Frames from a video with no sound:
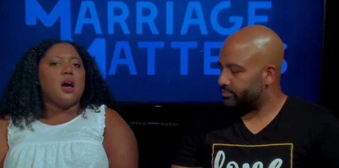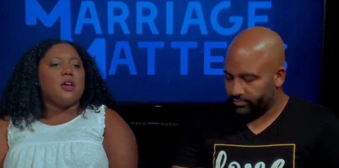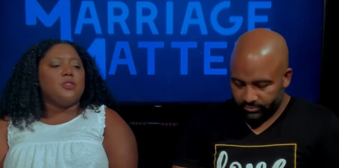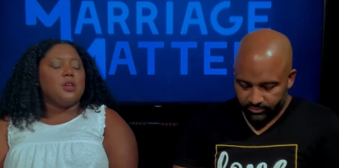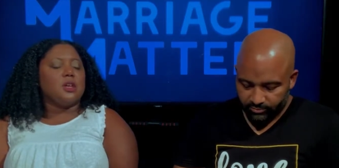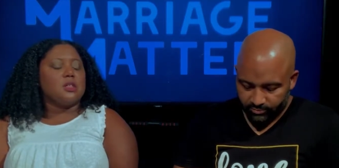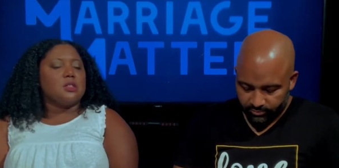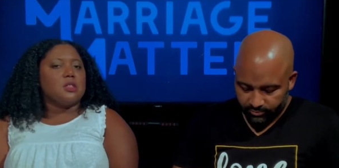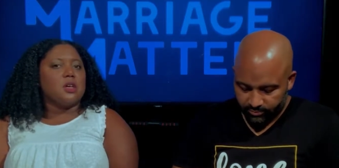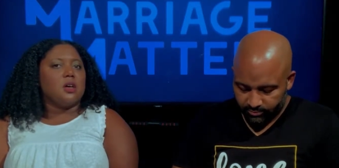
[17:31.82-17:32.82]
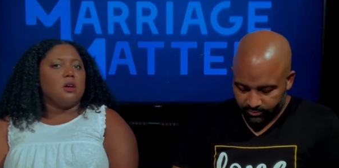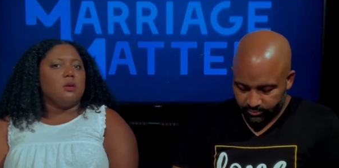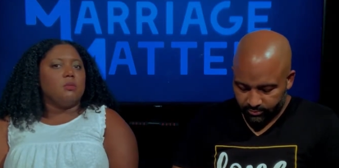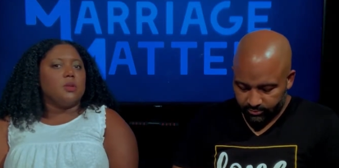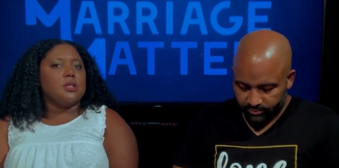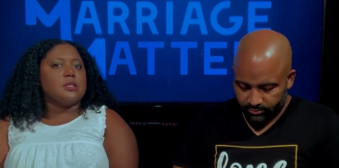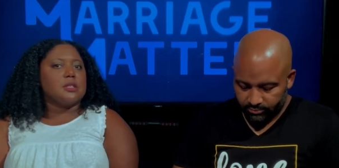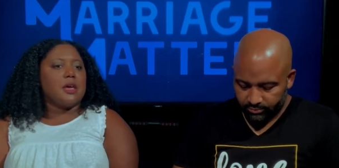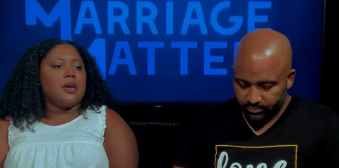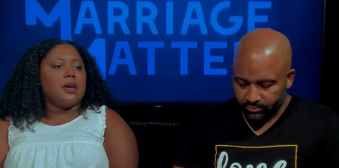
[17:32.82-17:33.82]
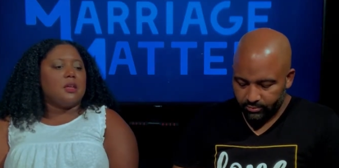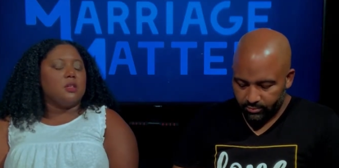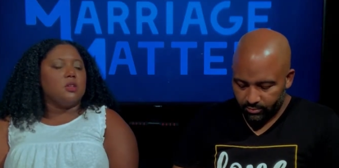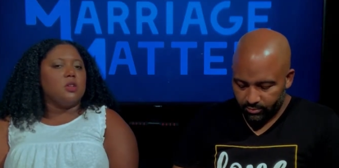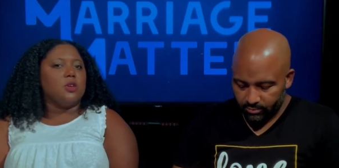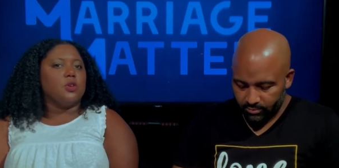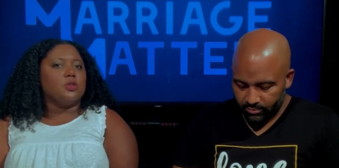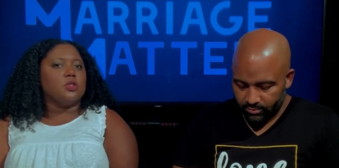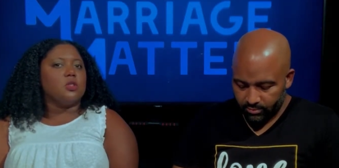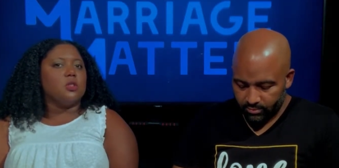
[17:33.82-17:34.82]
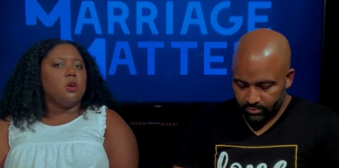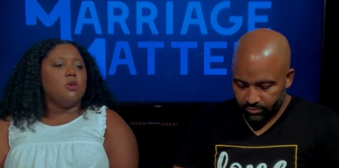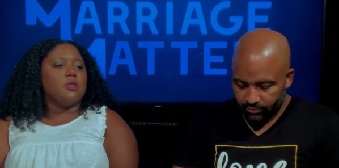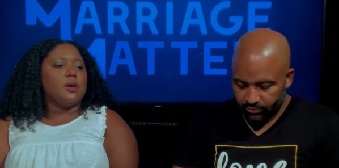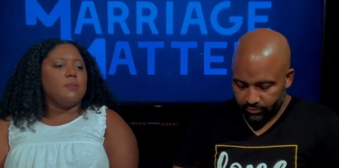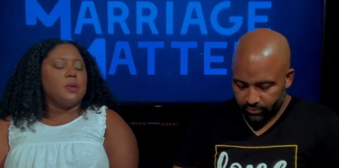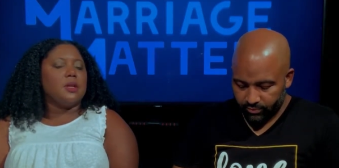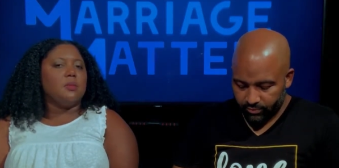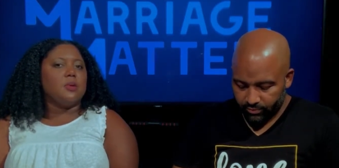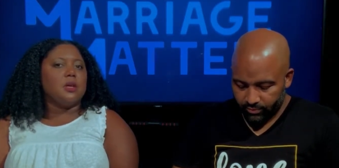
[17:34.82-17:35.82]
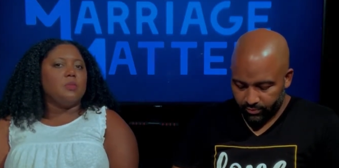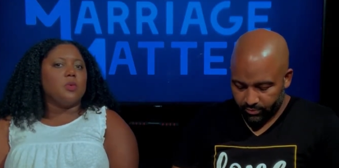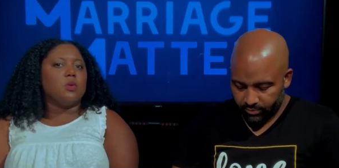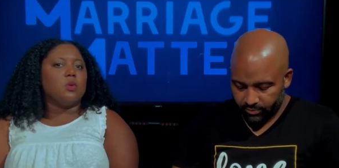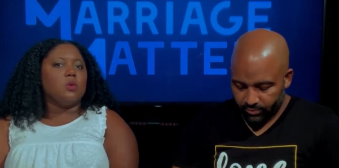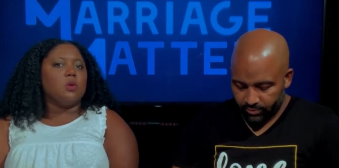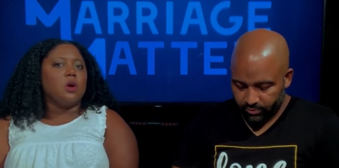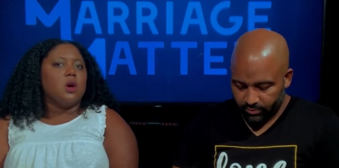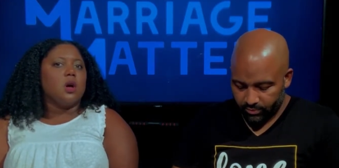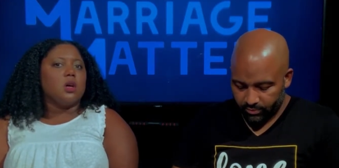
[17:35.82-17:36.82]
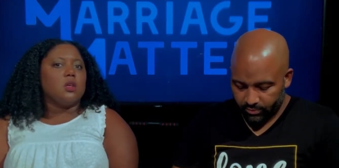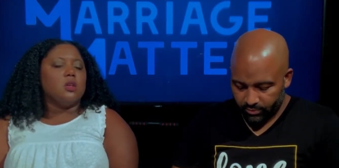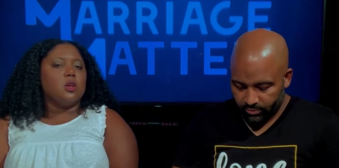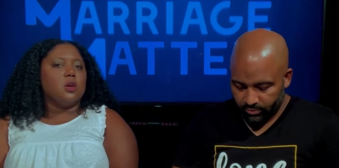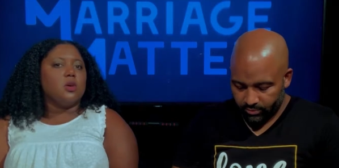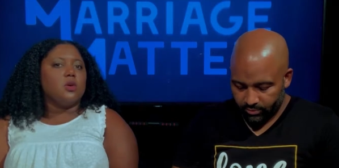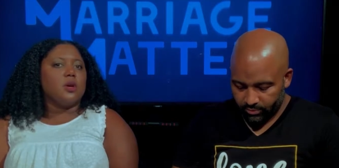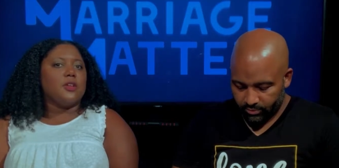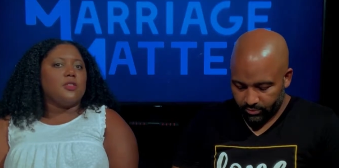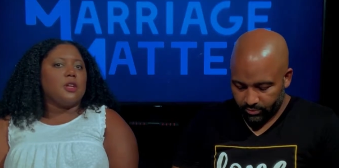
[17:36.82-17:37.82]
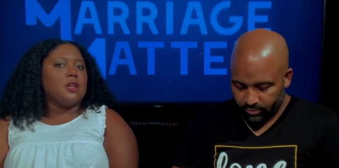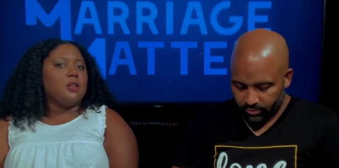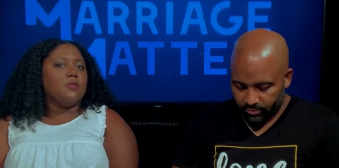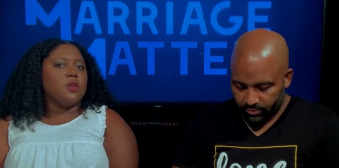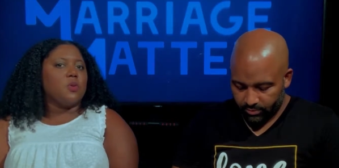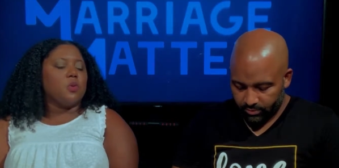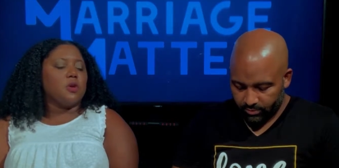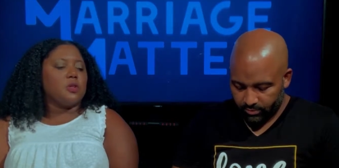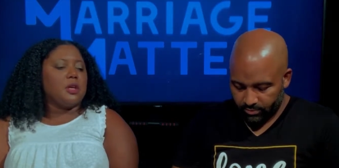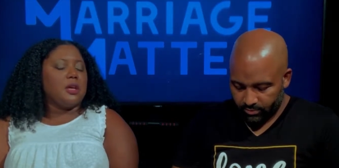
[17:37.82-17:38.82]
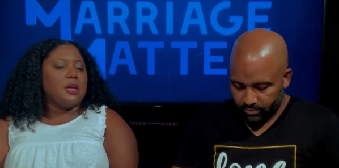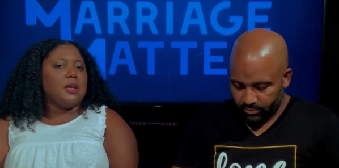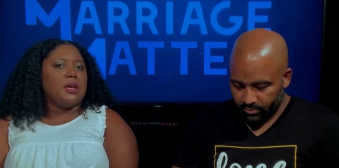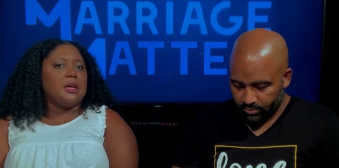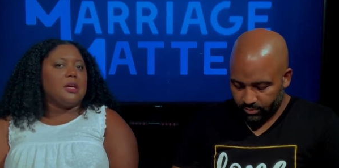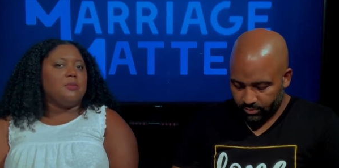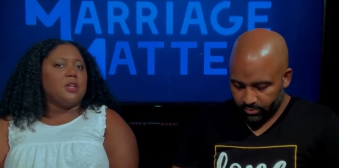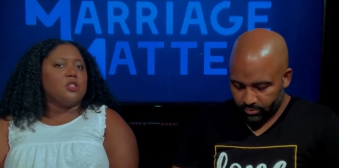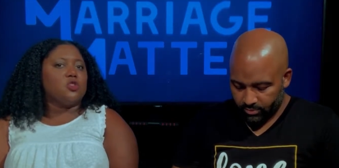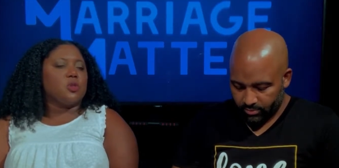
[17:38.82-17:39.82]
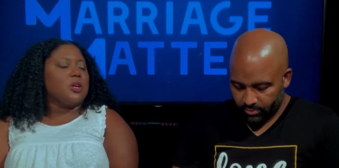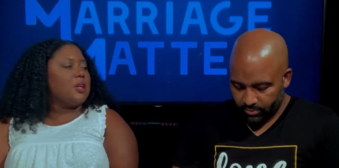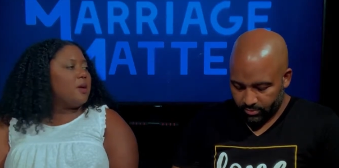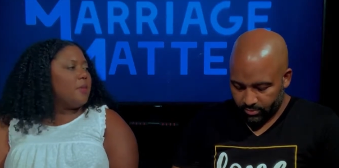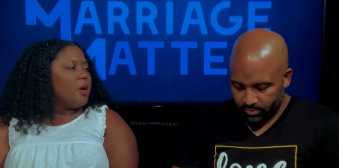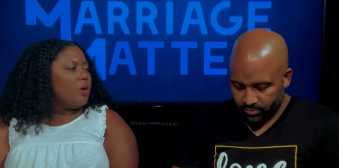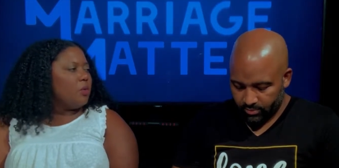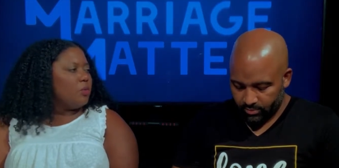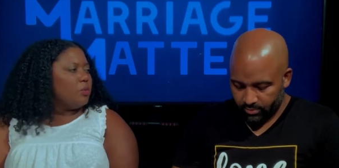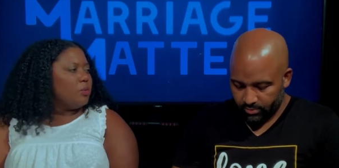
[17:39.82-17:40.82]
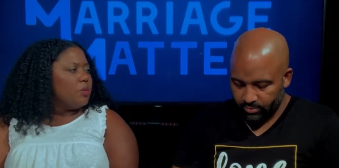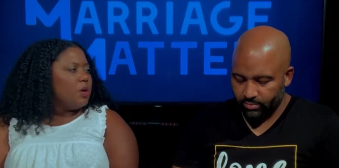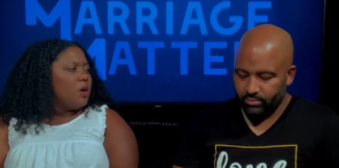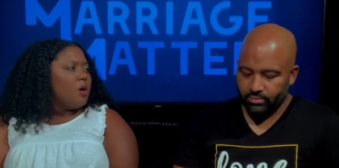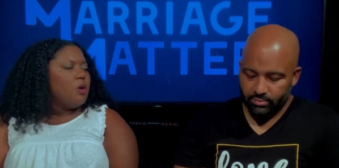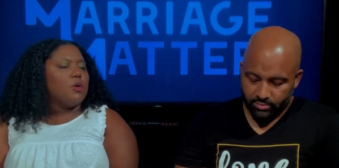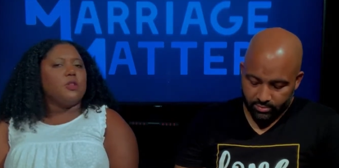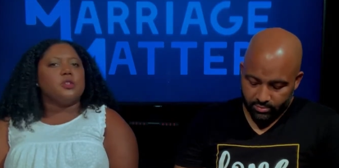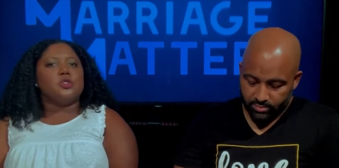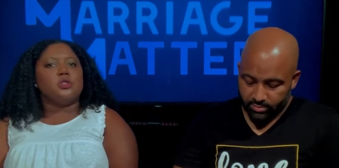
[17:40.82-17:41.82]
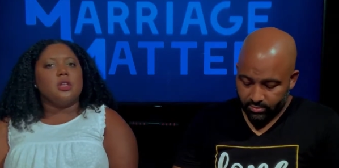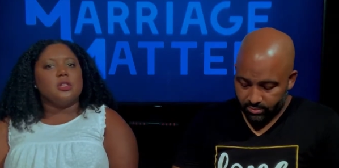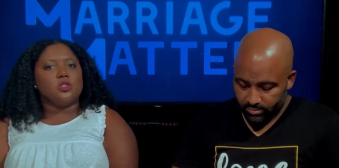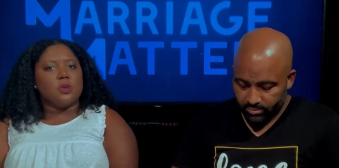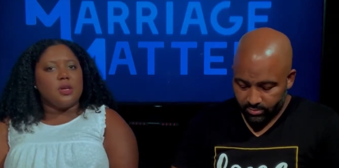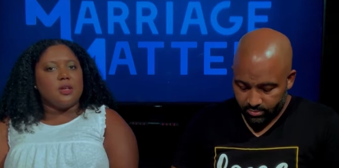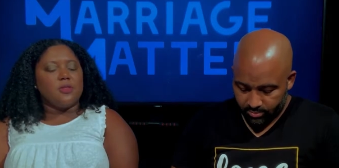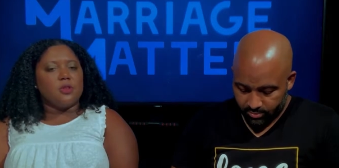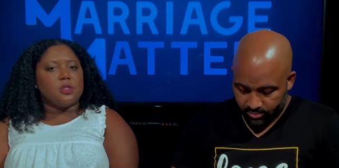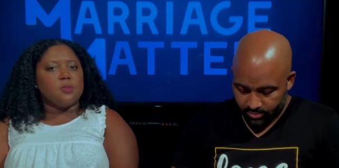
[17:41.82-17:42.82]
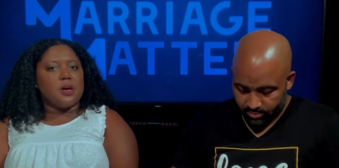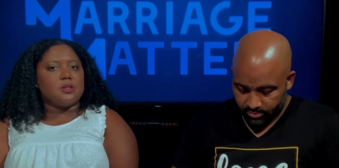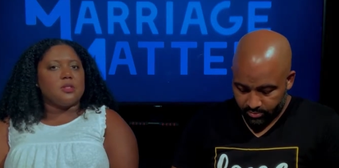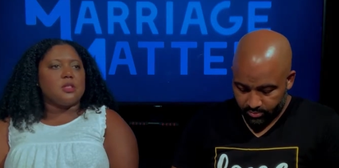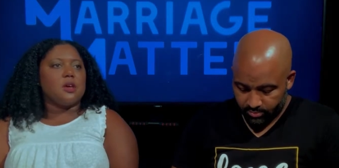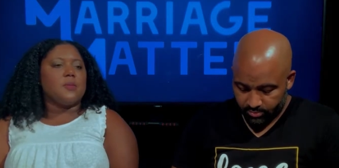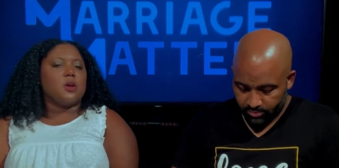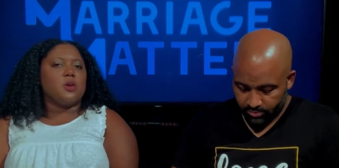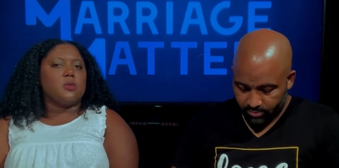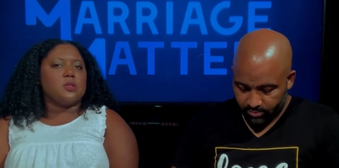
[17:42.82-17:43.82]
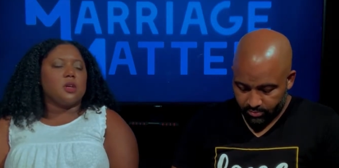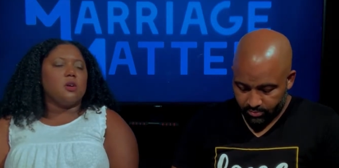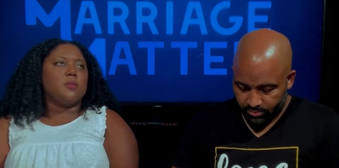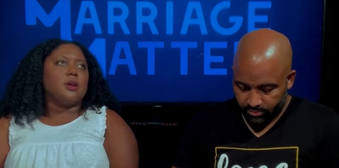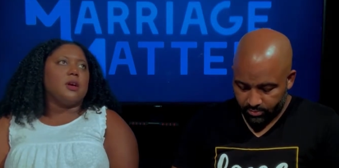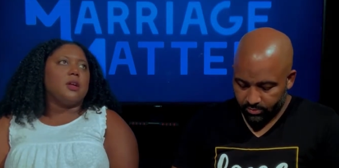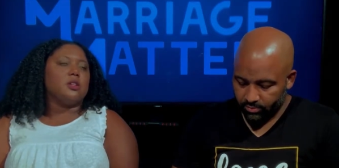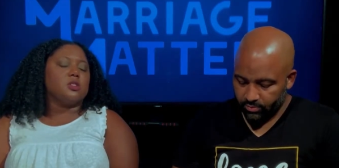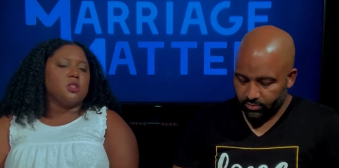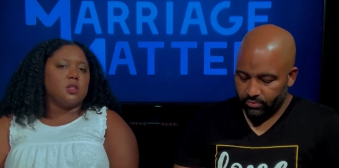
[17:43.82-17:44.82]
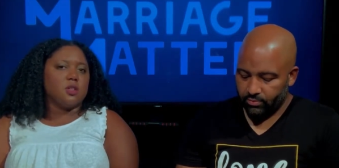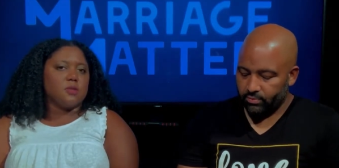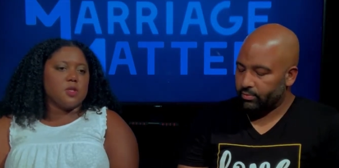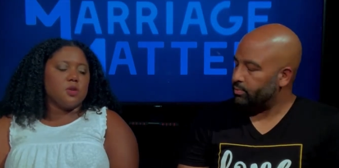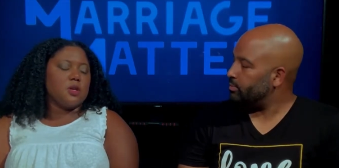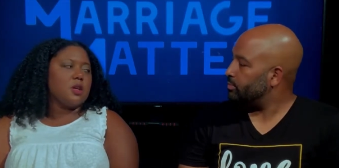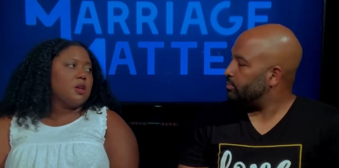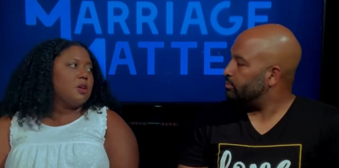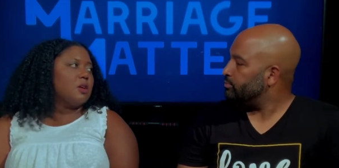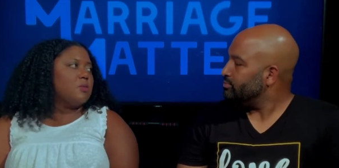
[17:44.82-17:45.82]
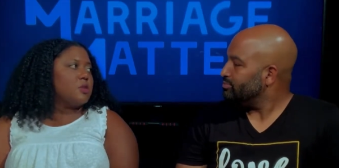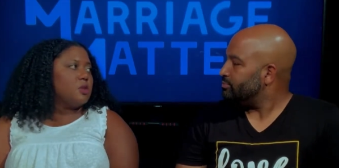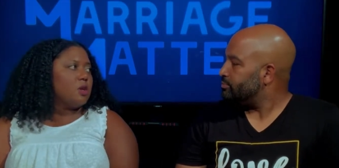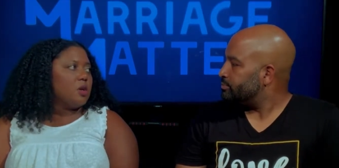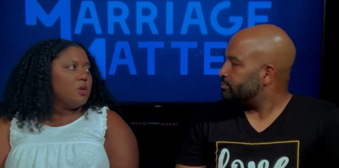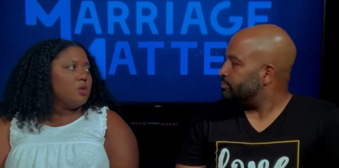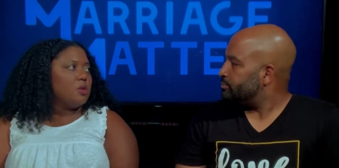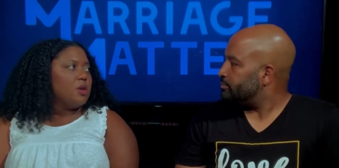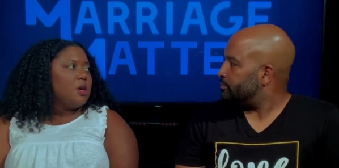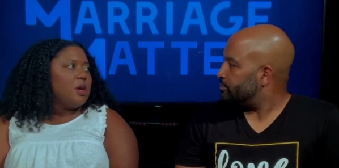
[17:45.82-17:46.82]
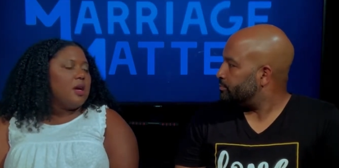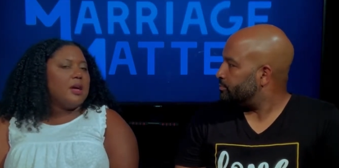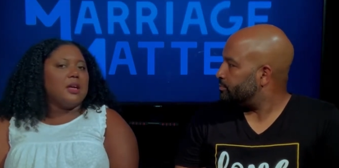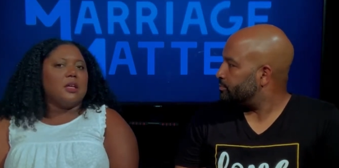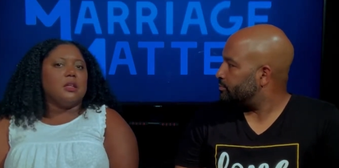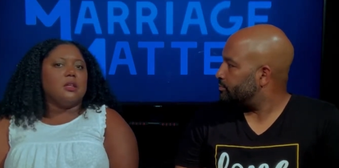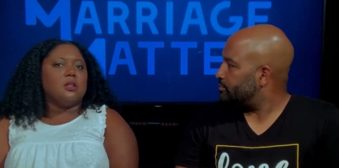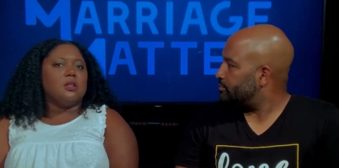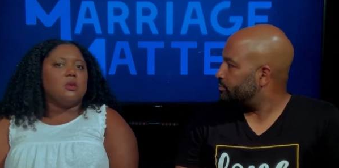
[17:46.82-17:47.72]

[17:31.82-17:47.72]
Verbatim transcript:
Speaker 1: i think it's um it's sad you know to know that many people you know at the end of their workday uh, eh, they dread coming home mm. or they they dread their spouses coming home it's like oh my god here she comes here he comes you know and